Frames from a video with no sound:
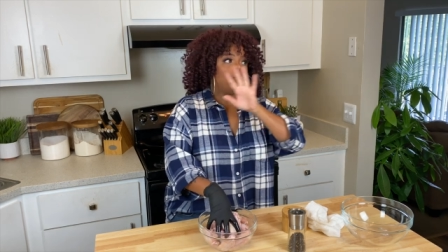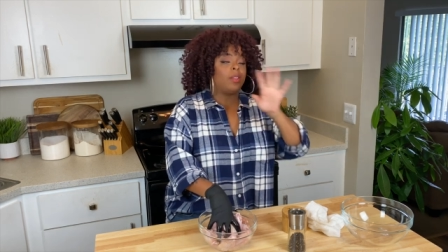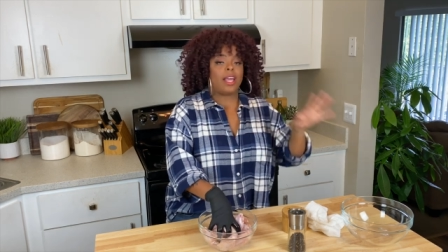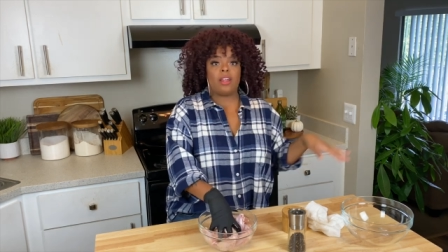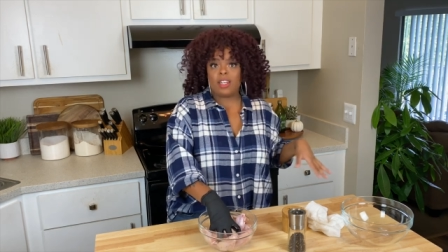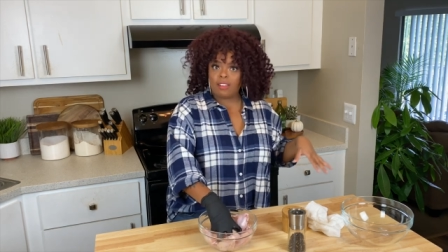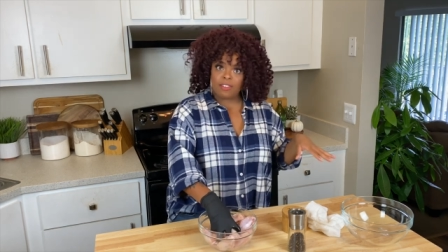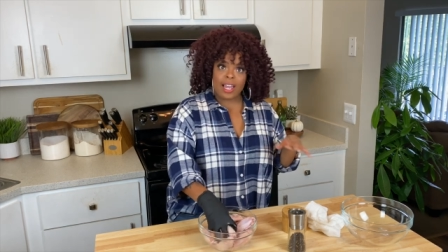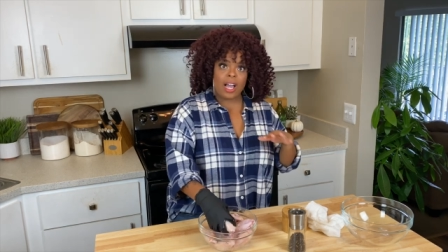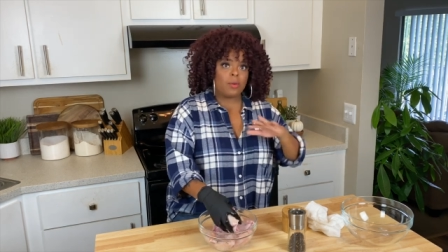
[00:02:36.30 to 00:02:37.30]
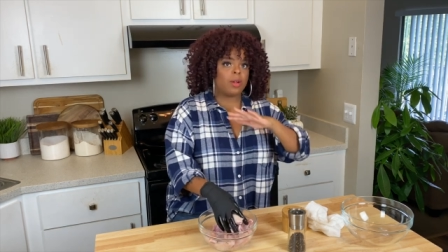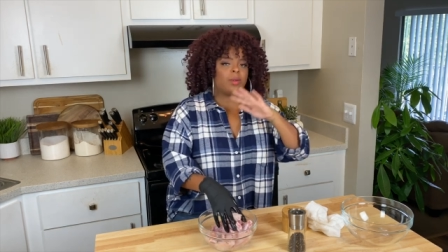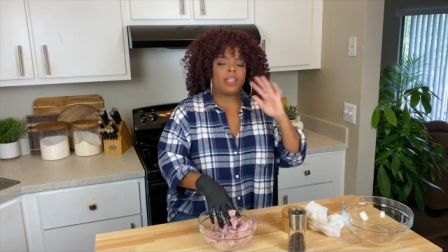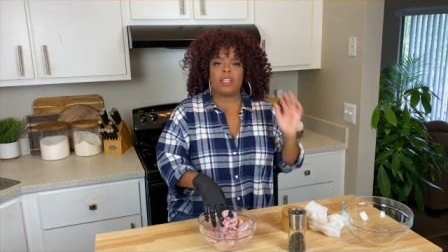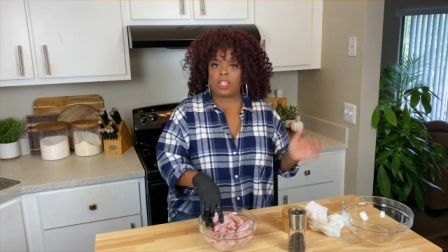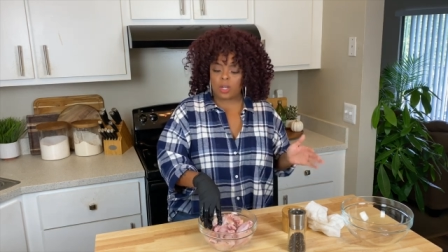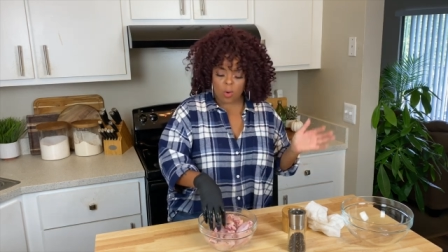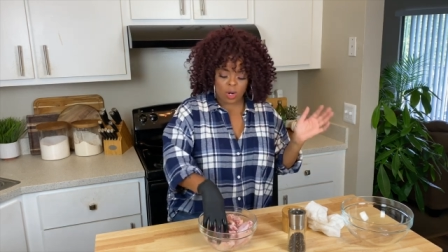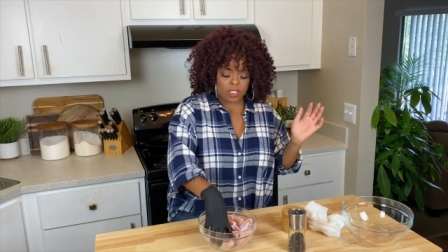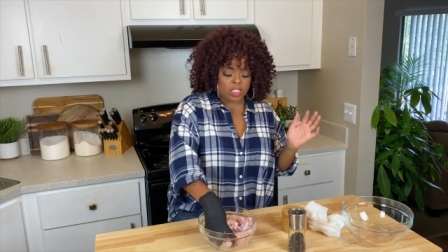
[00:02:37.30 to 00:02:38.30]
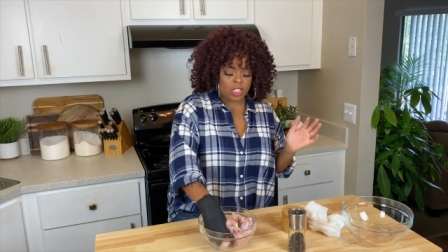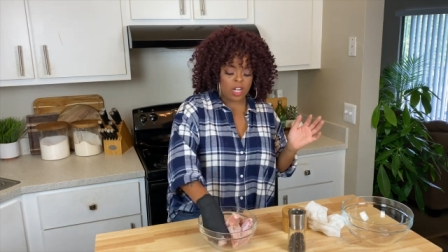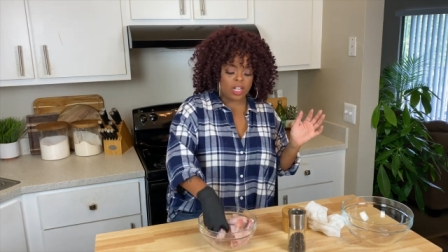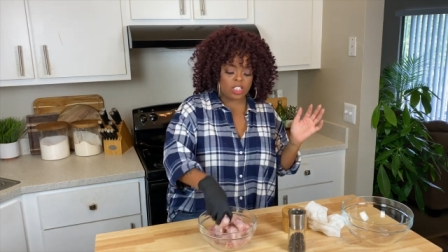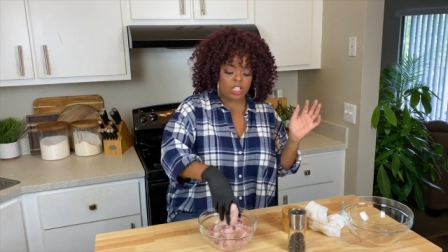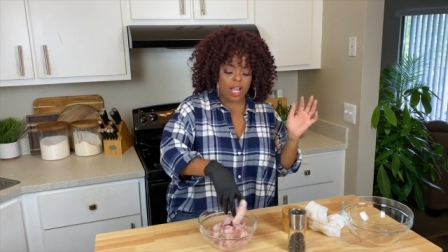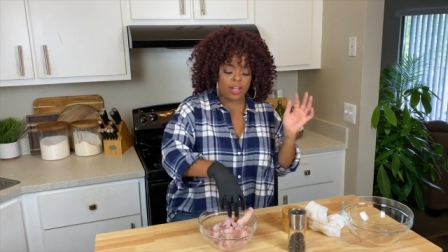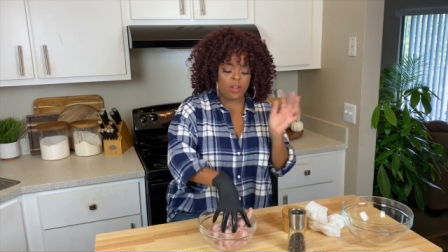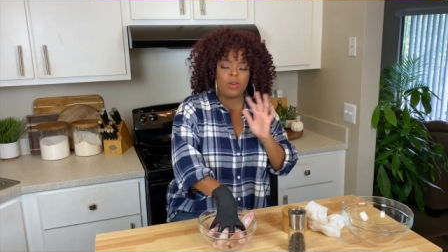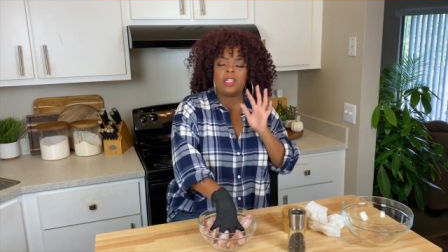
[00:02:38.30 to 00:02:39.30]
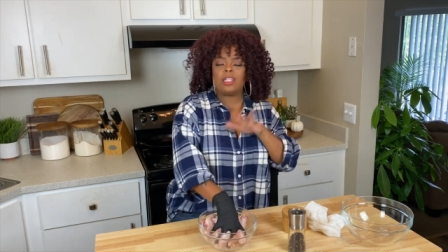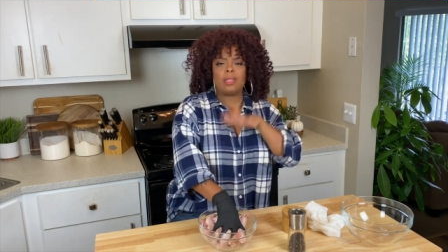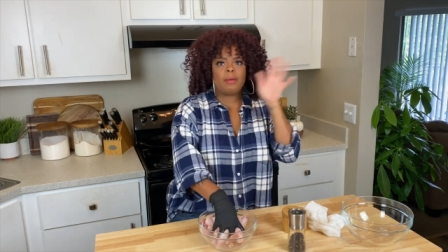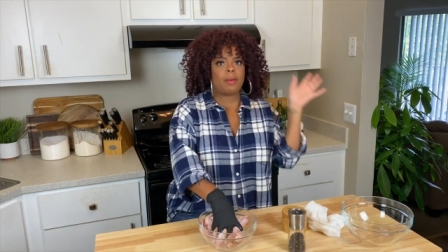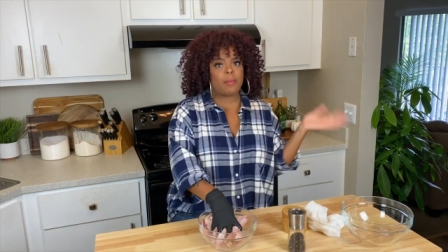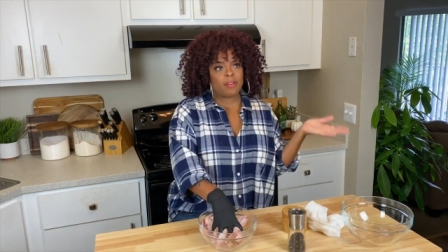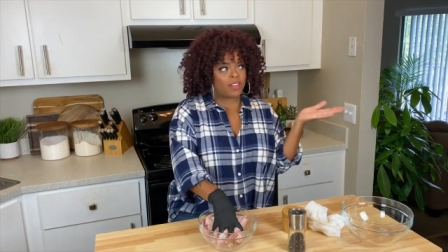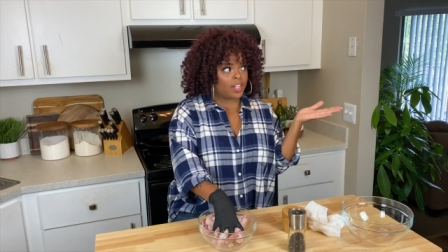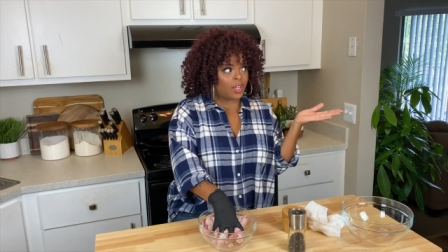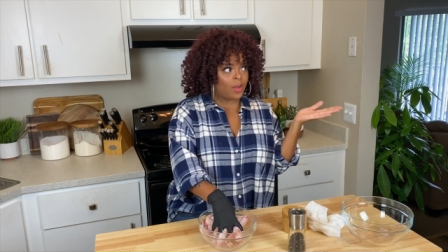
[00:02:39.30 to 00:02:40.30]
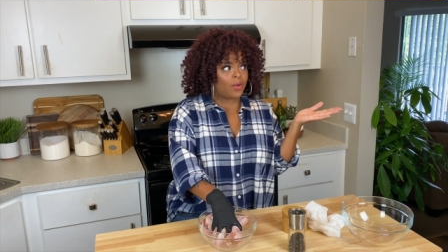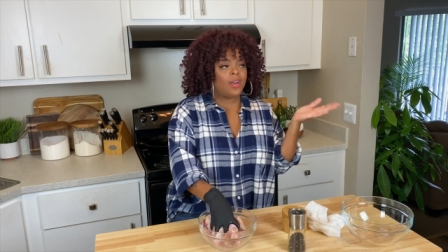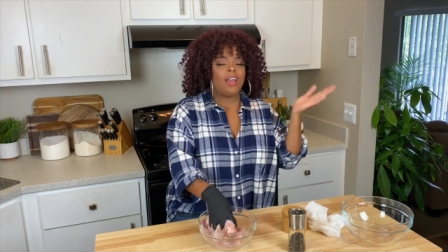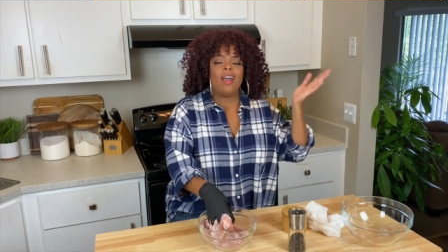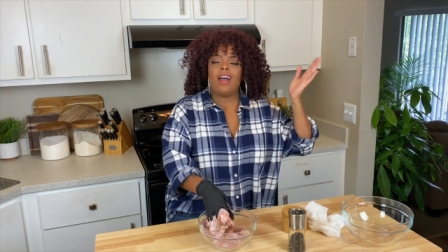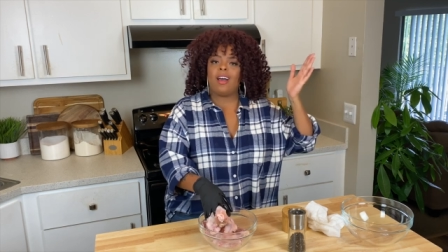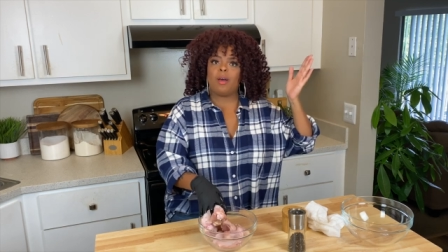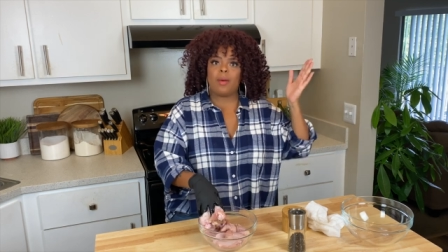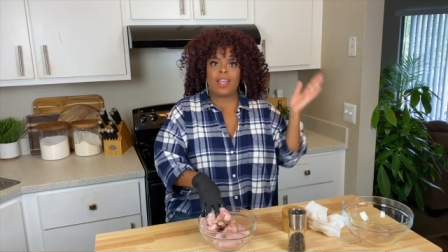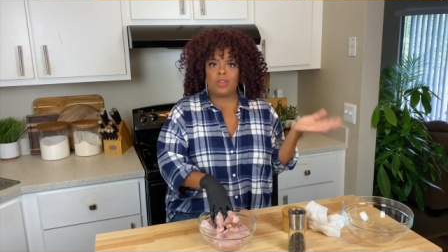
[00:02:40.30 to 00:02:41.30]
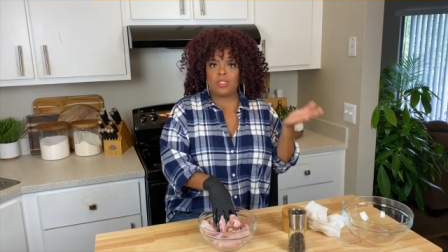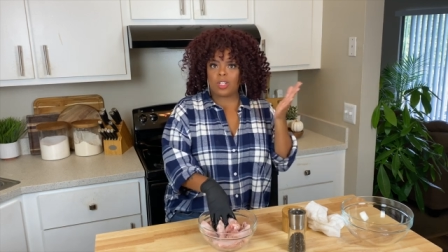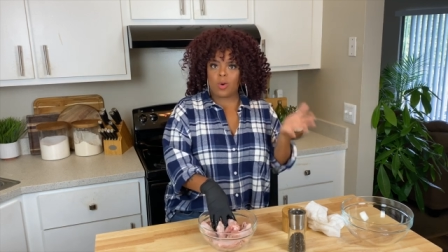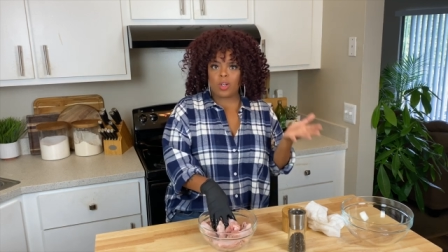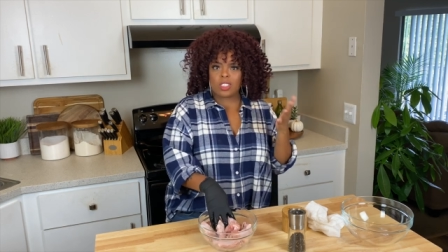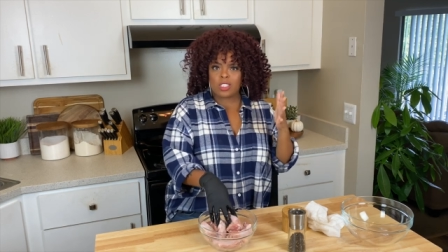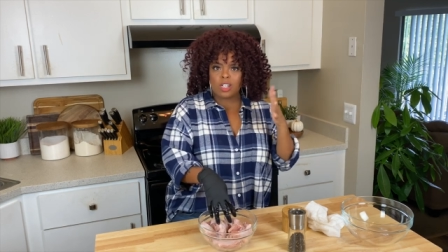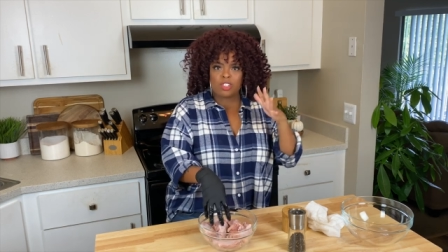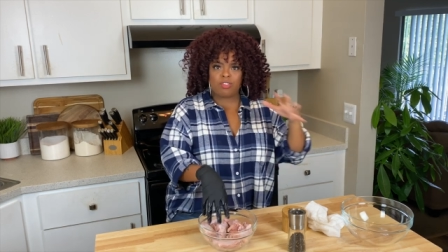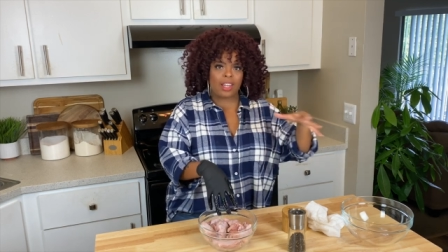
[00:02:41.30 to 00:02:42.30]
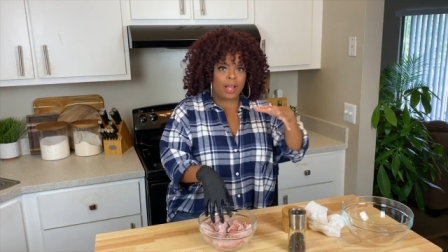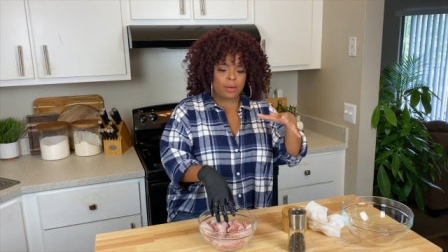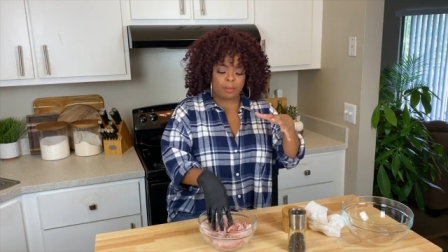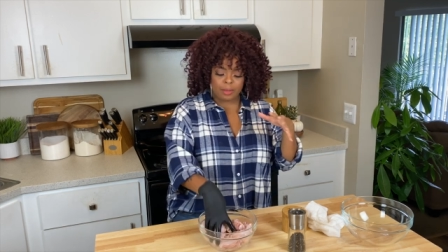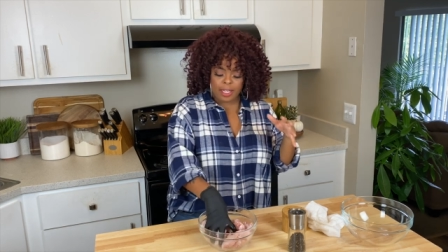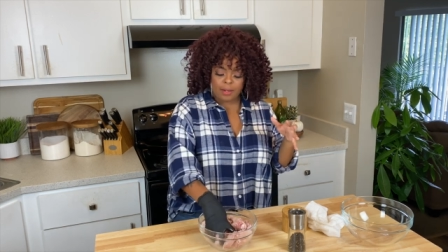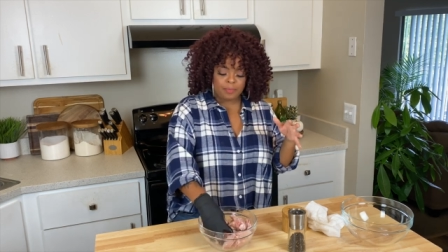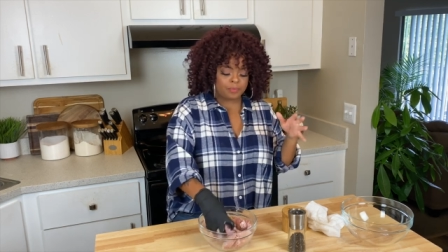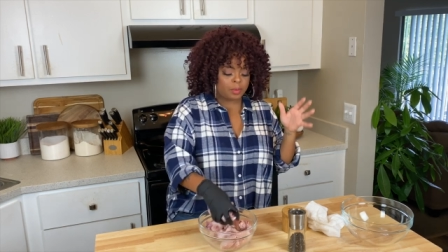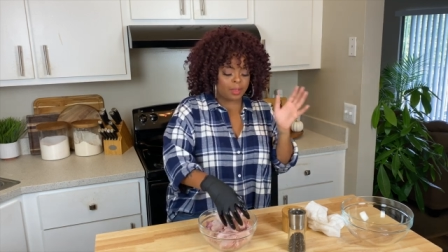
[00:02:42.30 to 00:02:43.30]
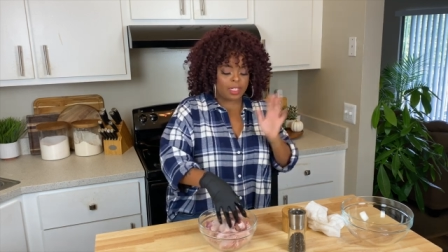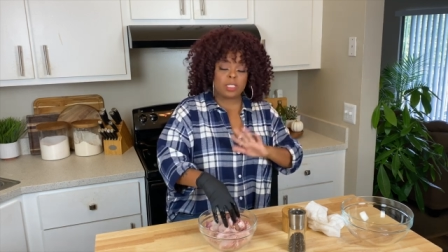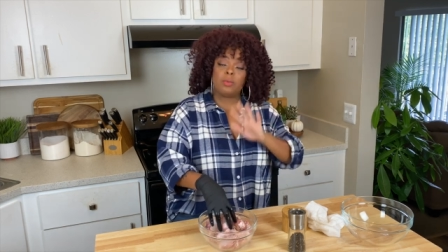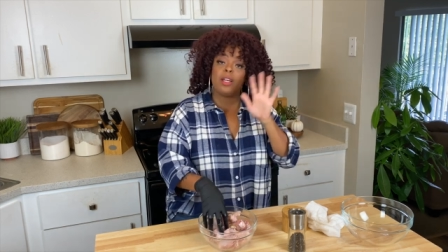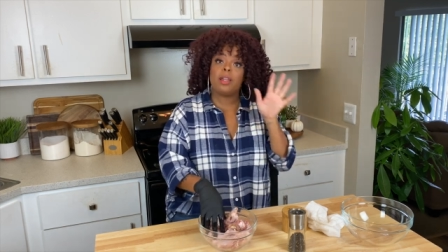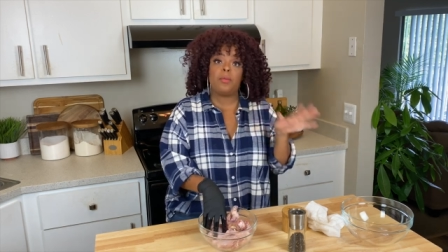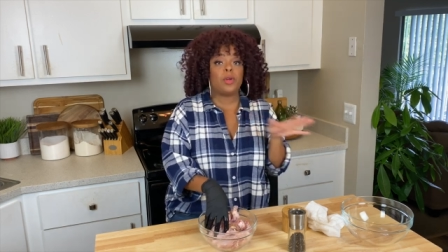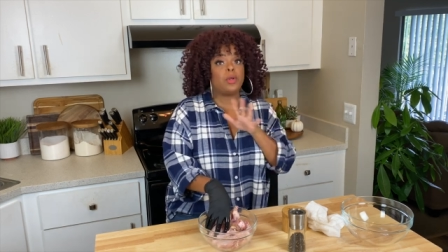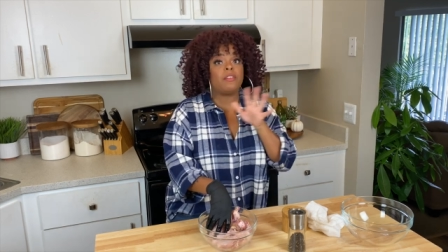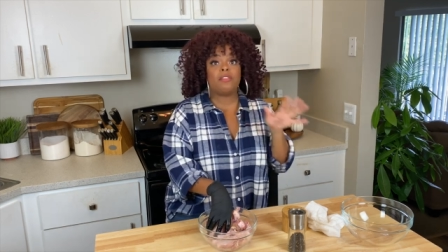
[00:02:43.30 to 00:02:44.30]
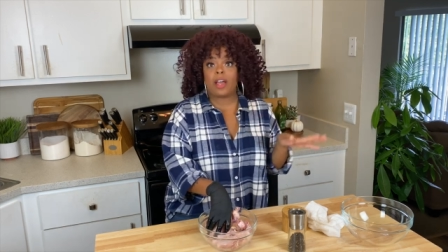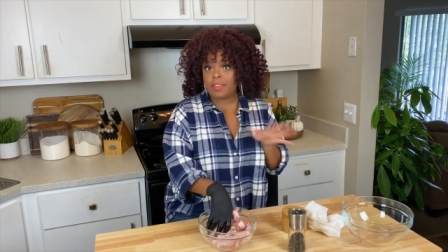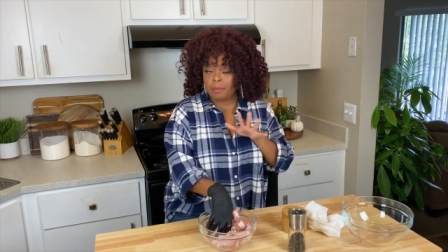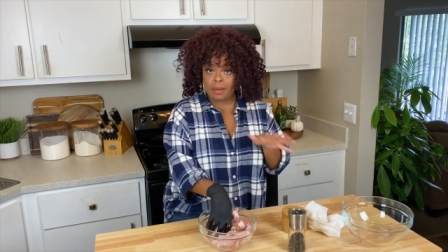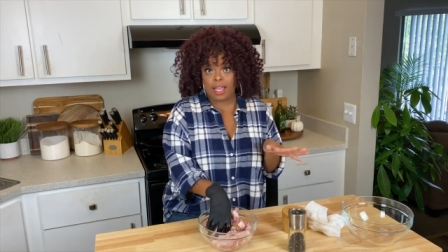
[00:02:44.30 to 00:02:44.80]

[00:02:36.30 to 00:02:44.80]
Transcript: without any flour, without any cornstarch. I know in the lemon pepper video, um, I used a cornstarch flour blend, but this one we're gonna fry them